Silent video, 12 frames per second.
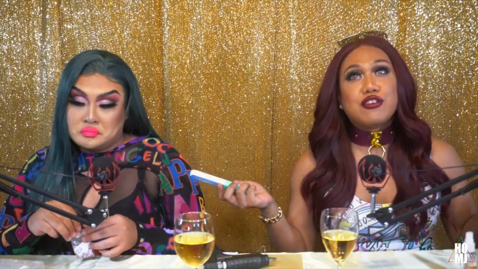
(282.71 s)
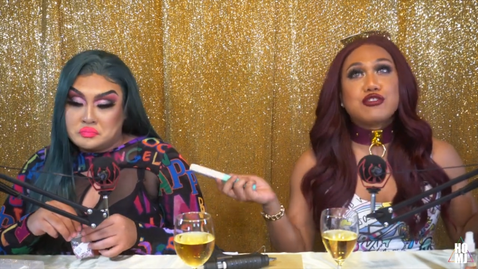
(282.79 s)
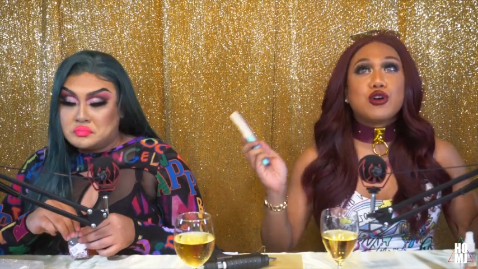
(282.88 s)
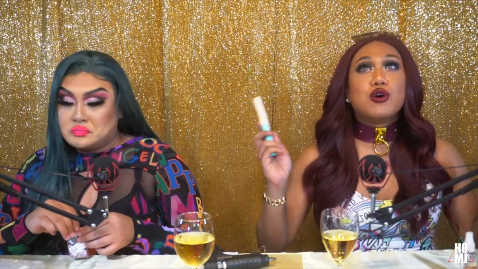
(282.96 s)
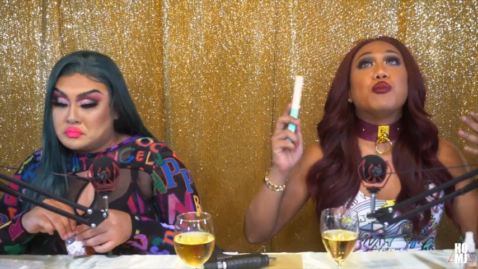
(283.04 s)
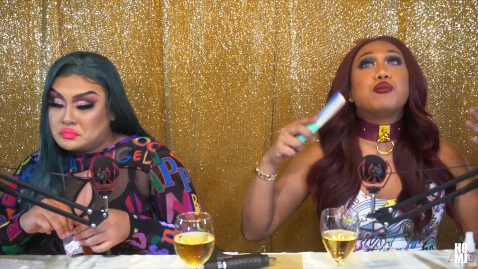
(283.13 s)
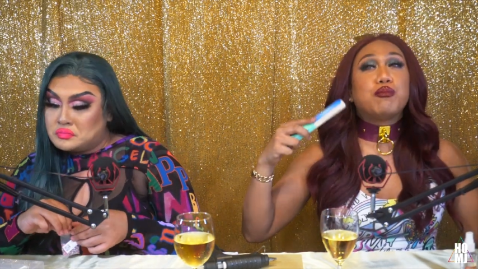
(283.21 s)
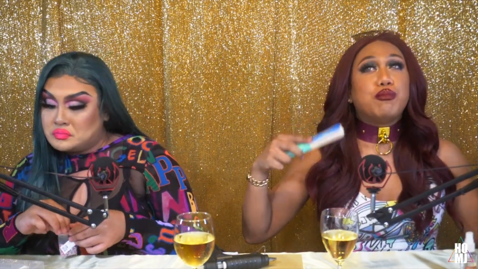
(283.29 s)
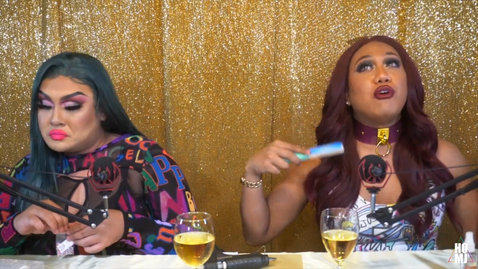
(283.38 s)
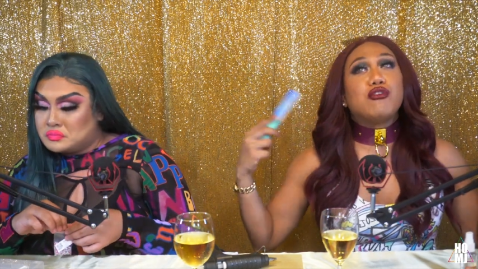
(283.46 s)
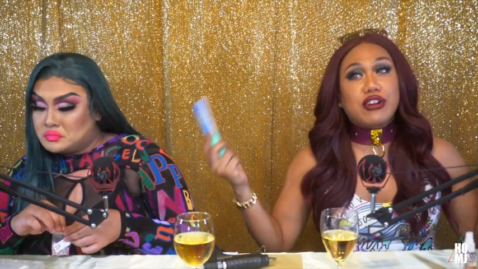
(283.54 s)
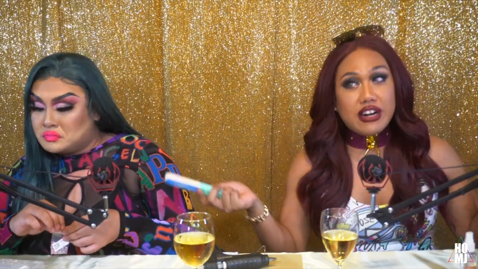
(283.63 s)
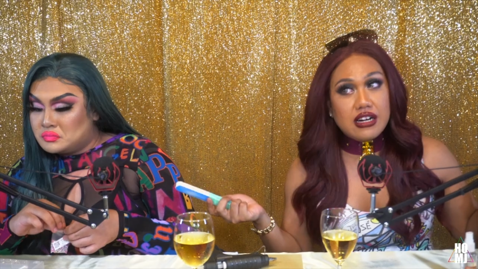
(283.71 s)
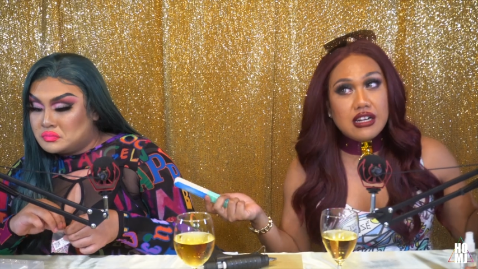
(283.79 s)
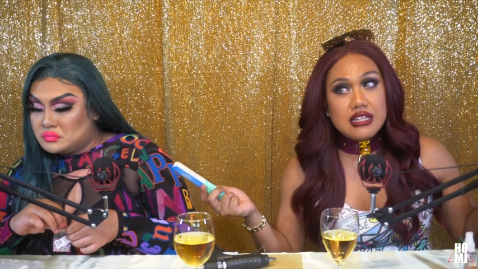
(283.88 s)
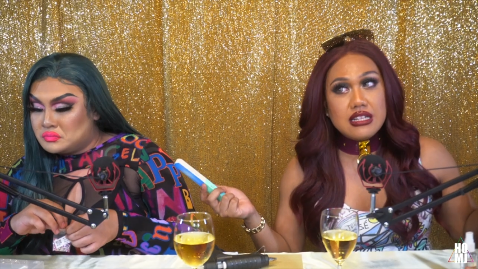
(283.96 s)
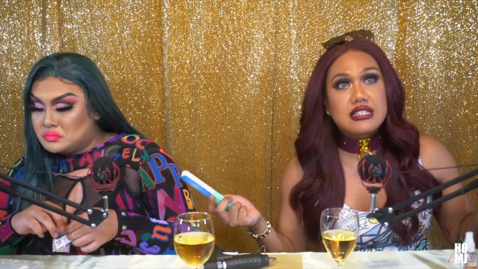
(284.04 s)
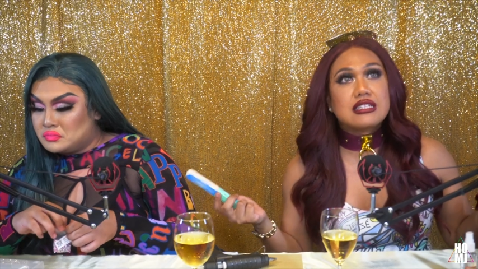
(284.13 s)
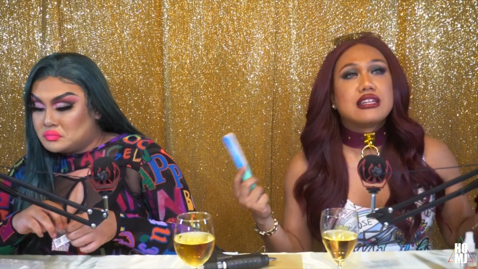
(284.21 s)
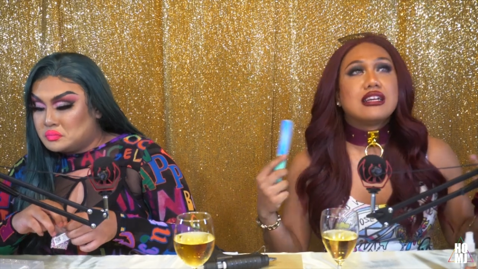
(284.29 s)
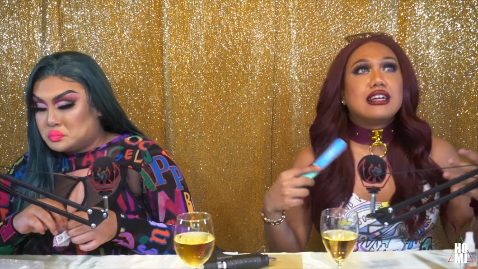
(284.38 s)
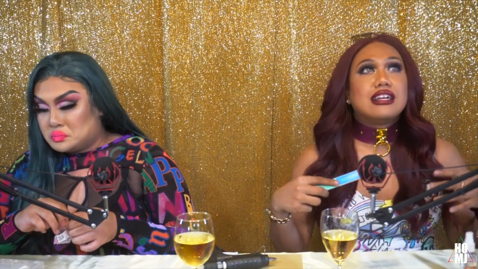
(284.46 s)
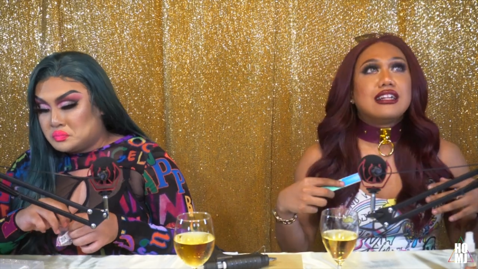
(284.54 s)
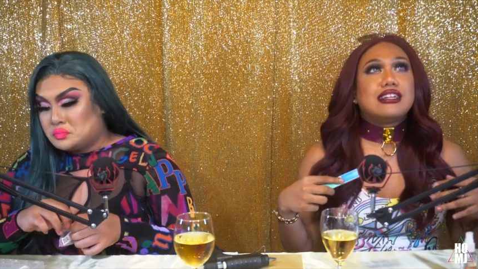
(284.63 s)
Speaker 1: and also both girls,
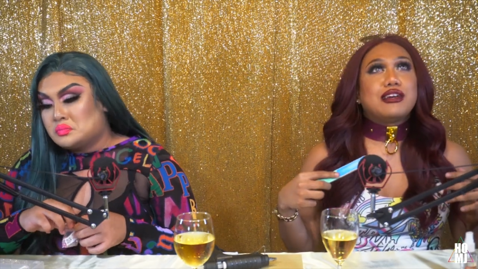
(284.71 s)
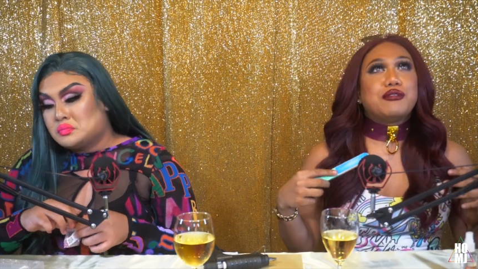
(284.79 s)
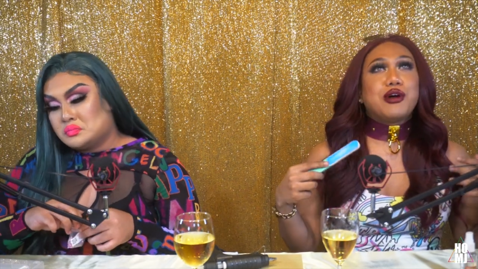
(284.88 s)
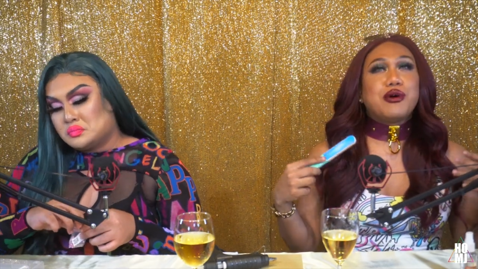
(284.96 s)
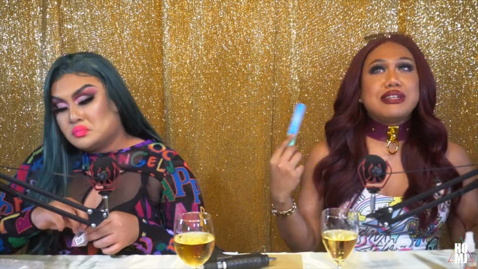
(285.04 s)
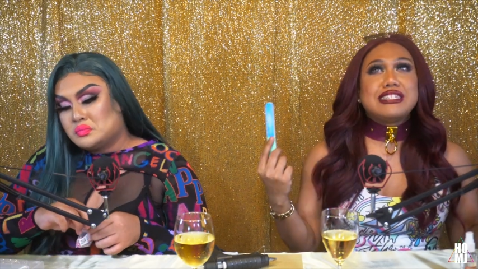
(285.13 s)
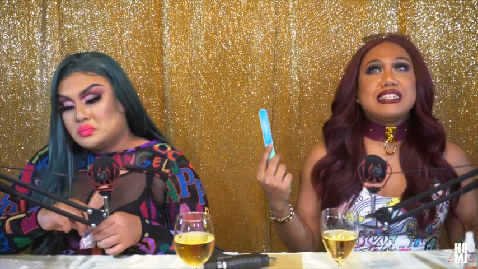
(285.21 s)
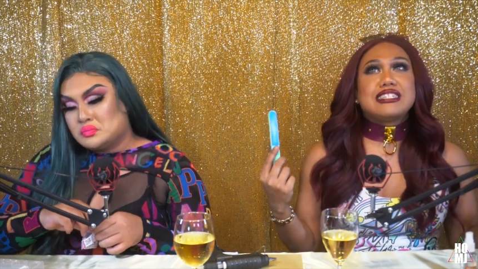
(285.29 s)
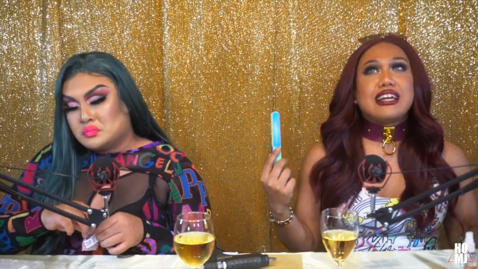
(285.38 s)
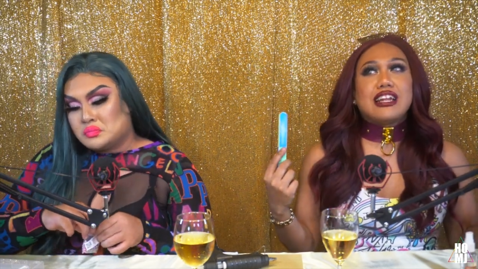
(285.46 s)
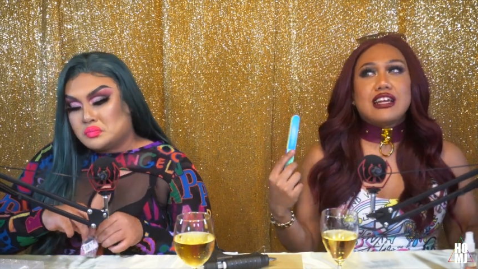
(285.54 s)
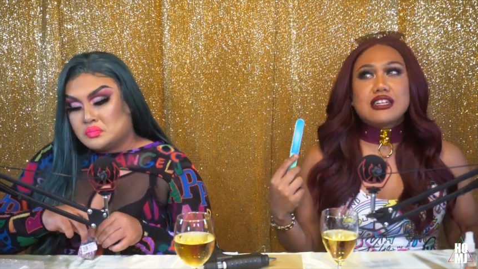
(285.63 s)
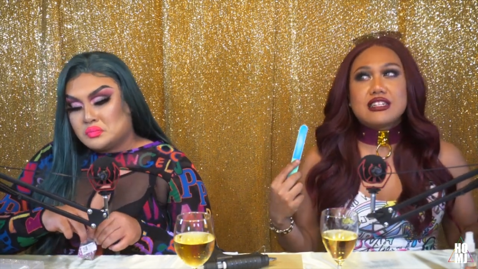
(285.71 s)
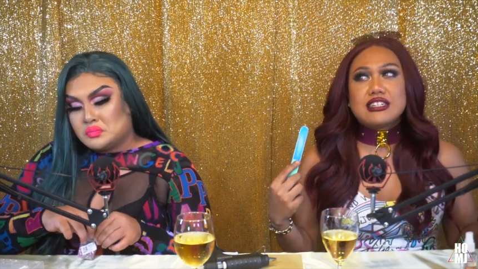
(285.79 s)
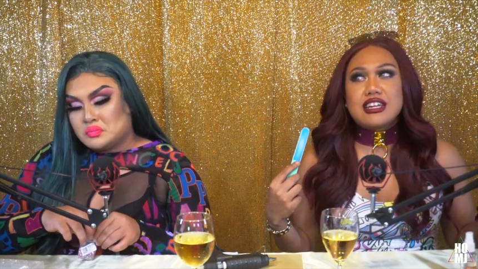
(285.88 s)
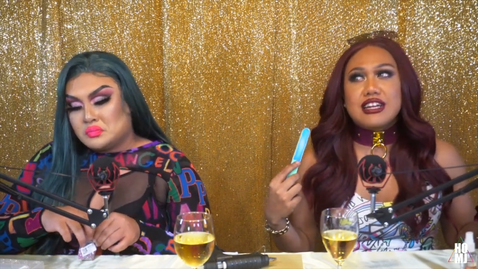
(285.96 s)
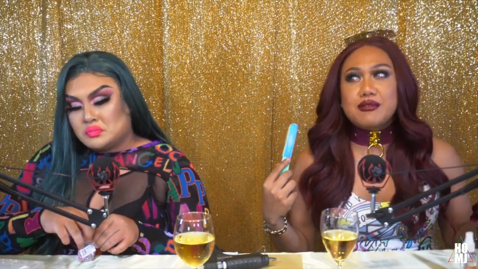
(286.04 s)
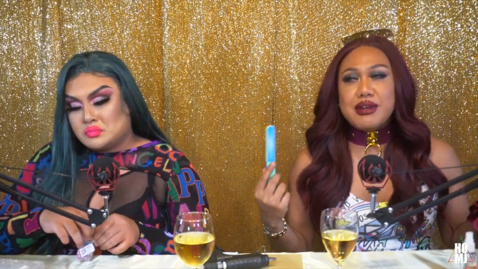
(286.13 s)
like we always decide like, shall I